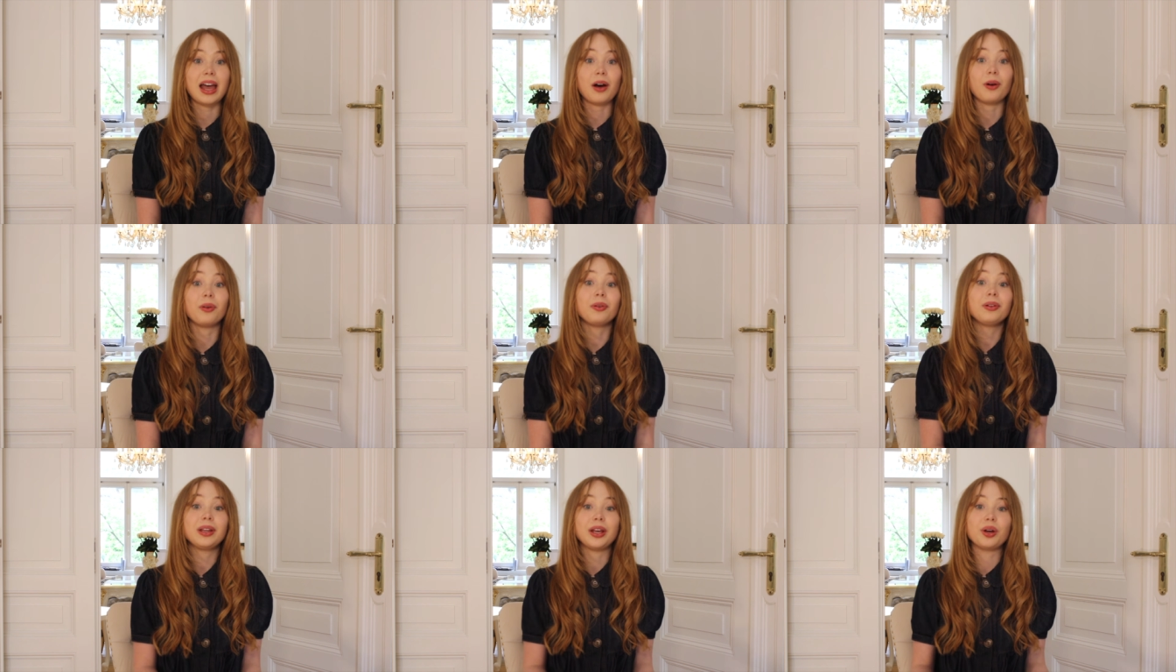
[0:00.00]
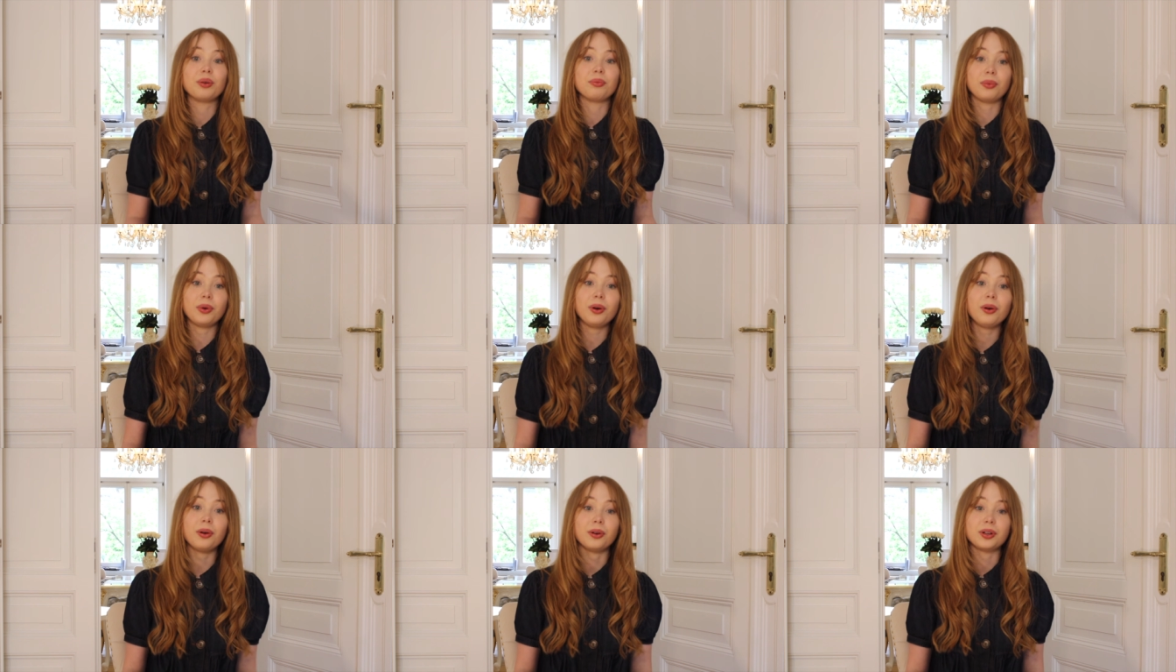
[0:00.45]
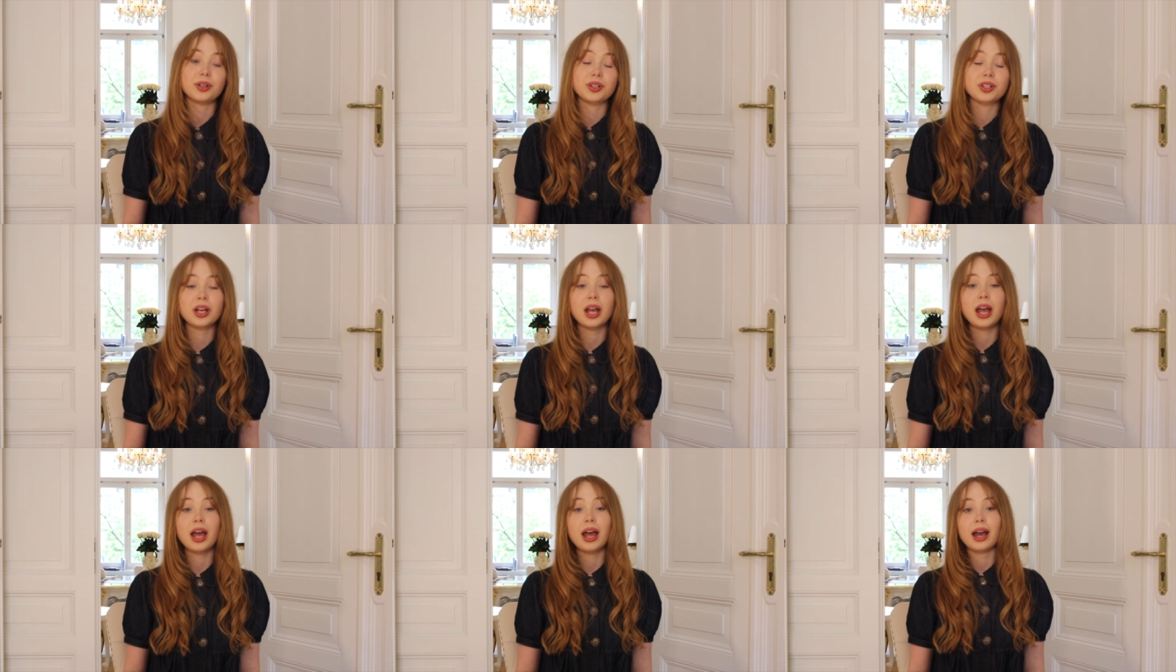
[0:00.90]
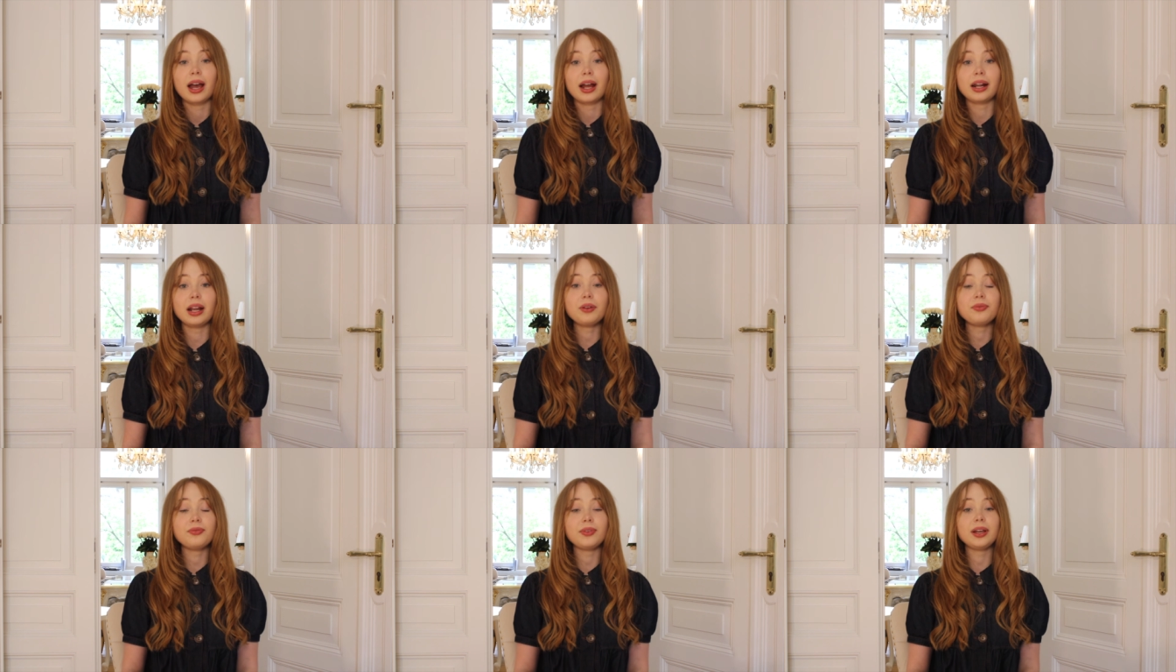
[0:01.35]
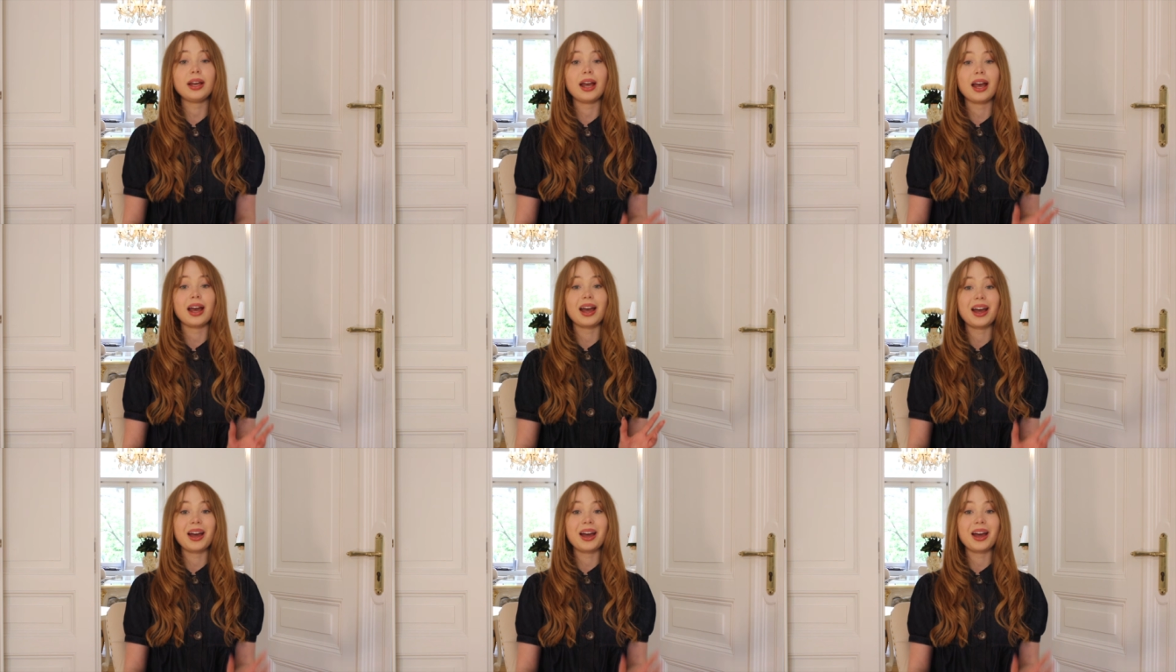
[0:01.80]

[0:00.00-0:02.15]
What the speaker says: only emerge. And I think